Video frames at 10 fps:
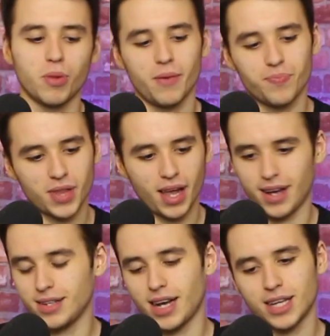but
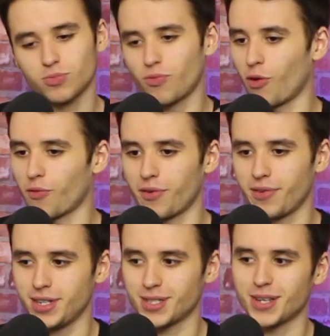as
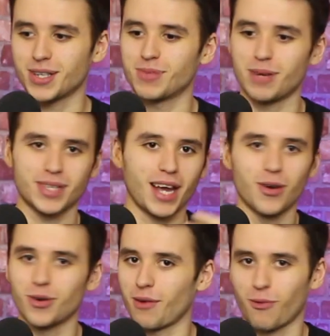4-3-3s are, sometimes
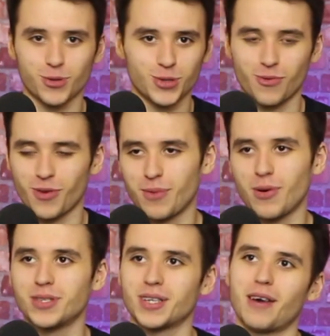they look like 4-2-3-1s.